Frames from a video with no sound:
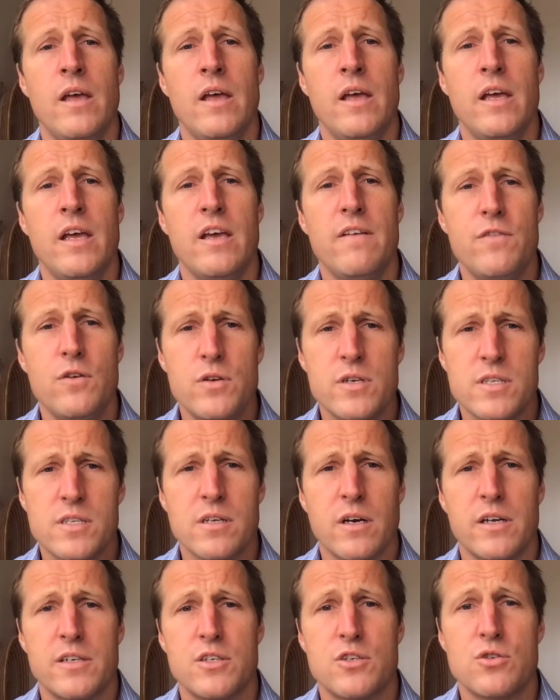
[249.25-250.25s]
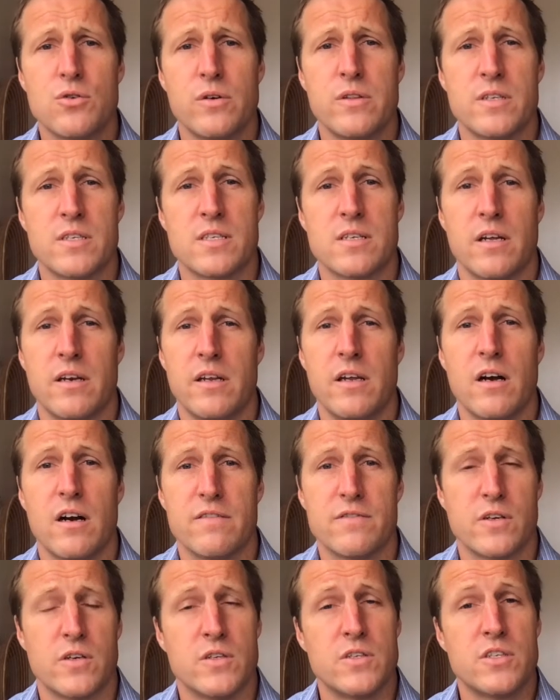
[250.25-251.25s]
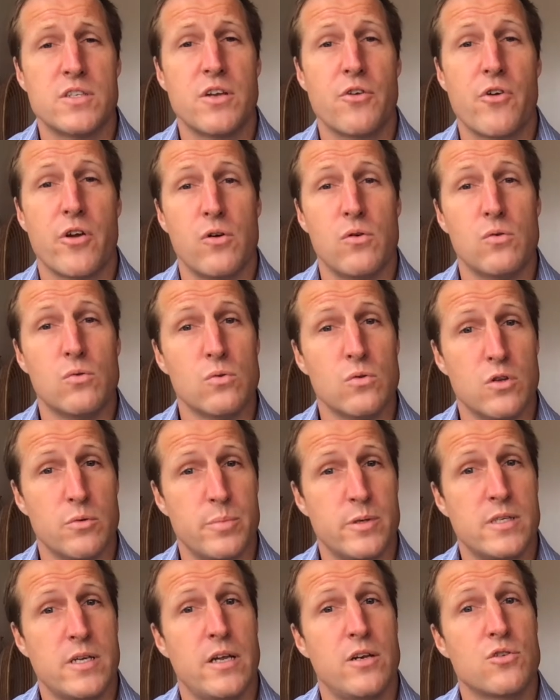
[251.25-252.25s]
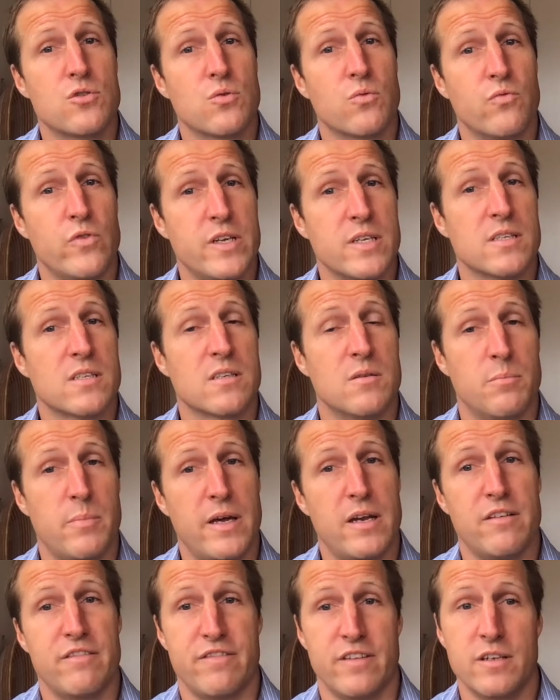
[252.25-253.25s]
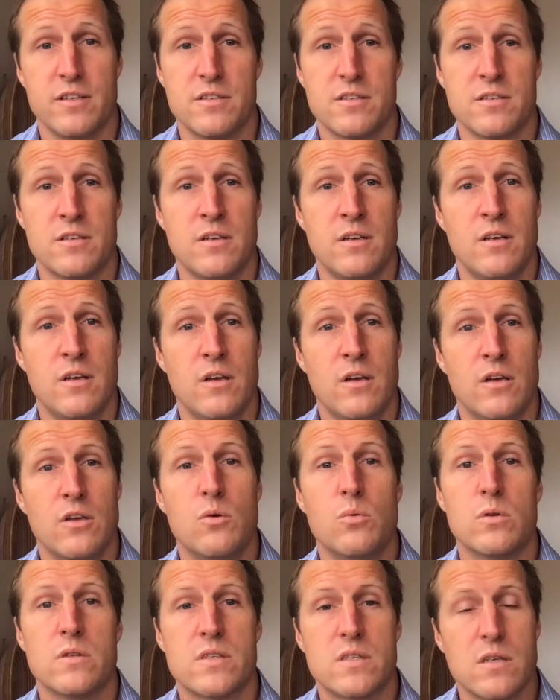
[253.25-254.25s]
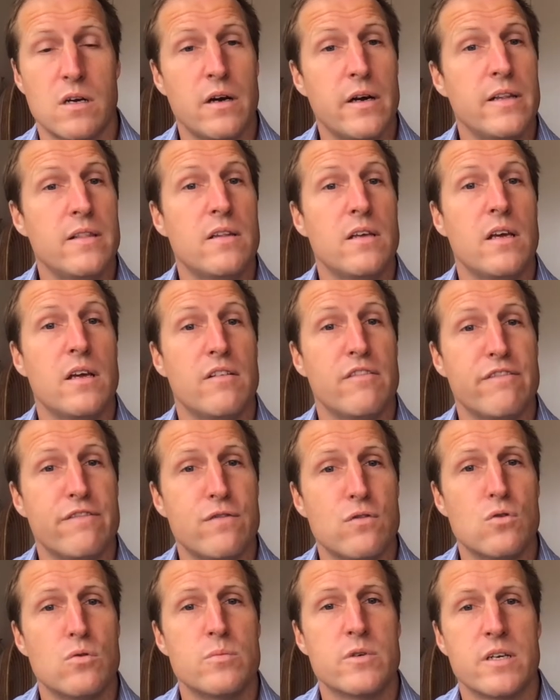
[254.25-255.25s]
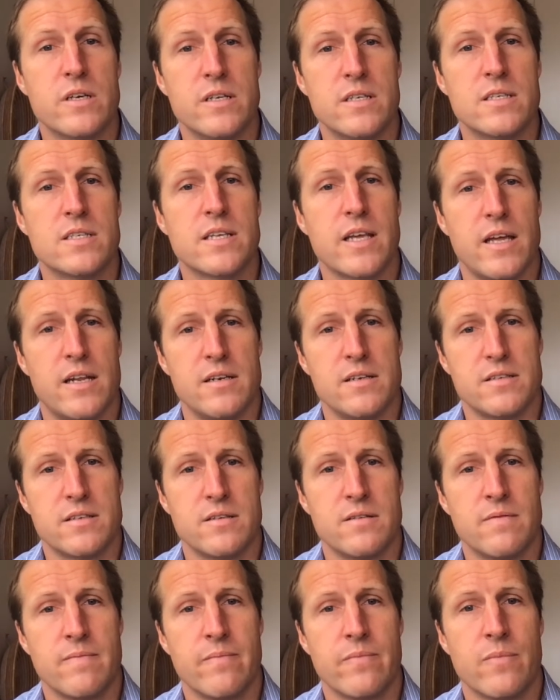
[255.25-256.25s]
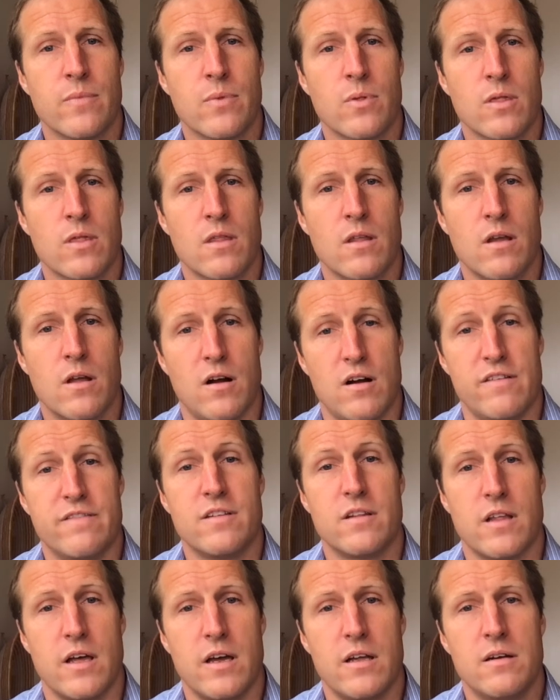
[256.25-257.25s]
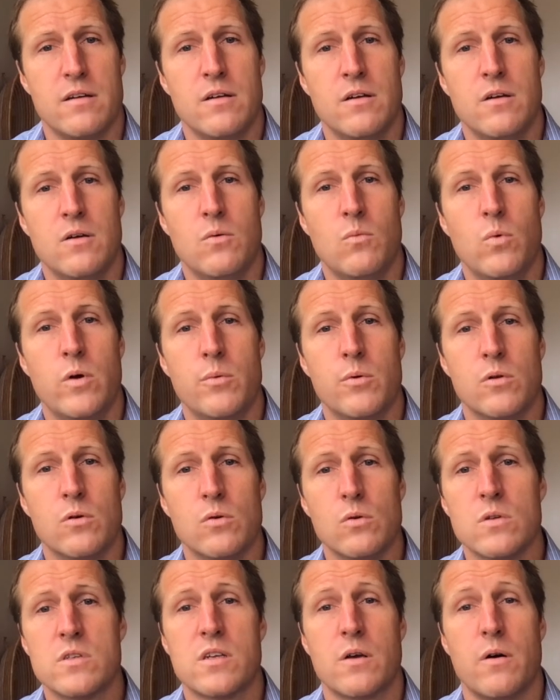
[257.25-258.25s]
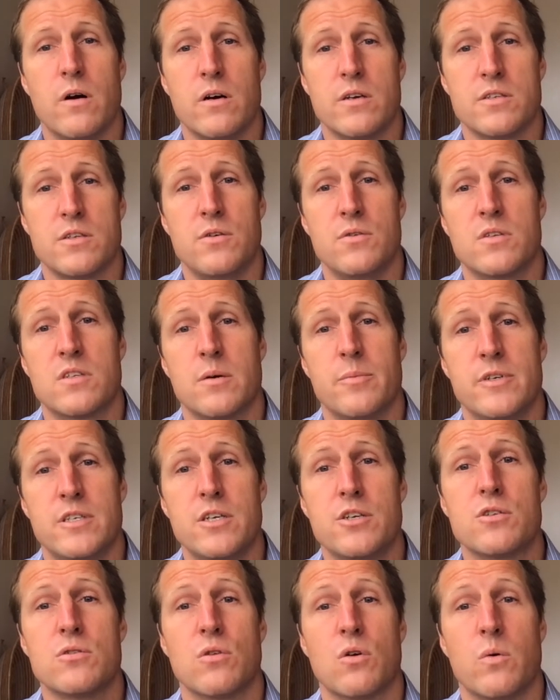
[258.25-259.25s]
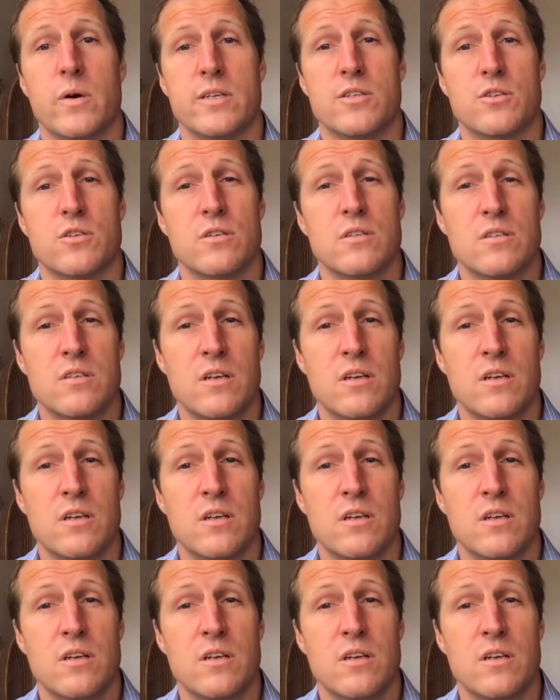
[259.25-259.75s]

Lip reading: If you decide to join the study after considering all the potential risks and benefits, you will sign the informed consent. After that, we will also ask you some additional questions